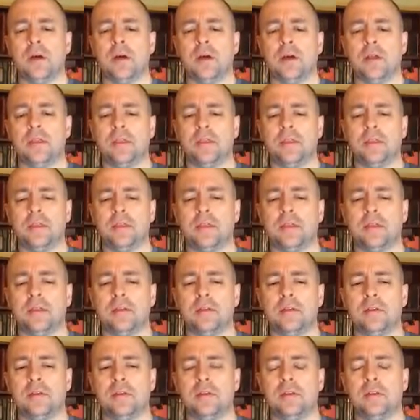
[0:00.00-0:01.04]
think
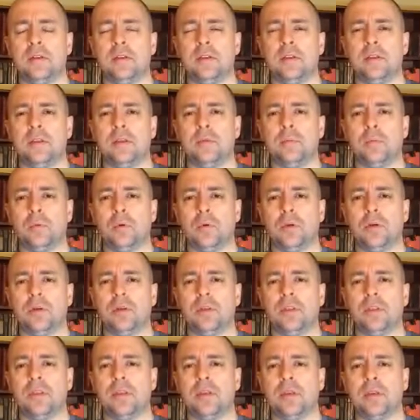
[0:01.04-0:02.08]
that the important
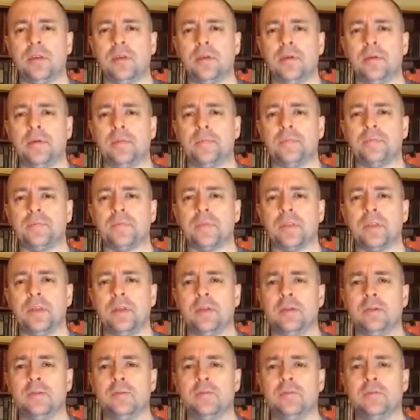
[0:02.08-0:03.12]
thing
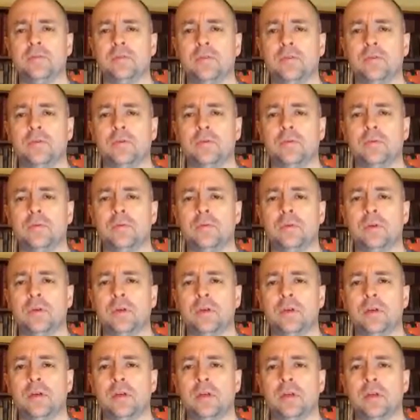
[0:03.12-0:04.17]
is to
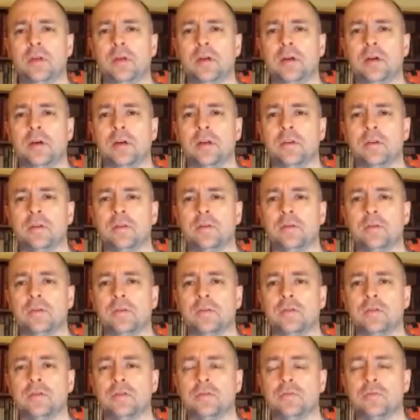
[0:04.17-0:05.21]

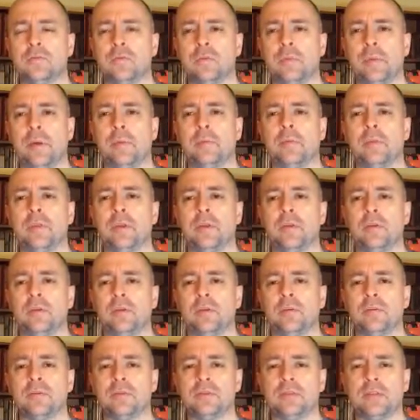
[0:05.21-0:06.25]
just remember that,
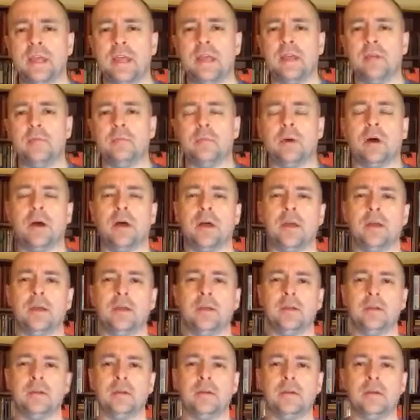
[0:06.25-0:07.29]
stand by
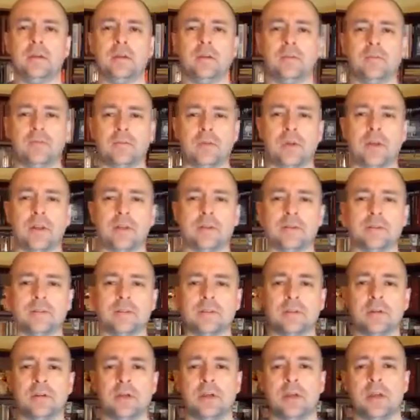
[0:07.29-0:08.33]
your
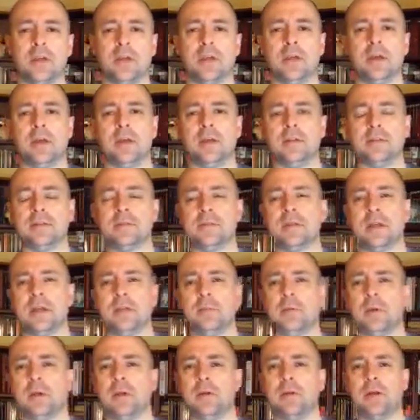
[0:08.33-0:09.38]
friends and stand
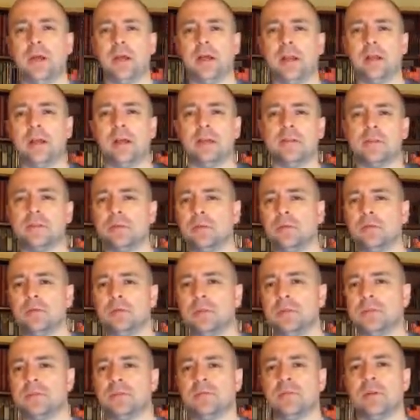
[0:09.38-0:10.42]
by your allies. Don't
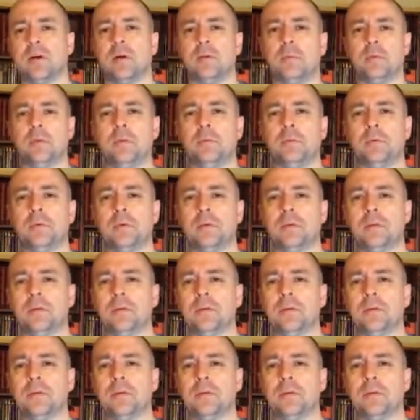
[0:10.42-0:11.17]
disavow people.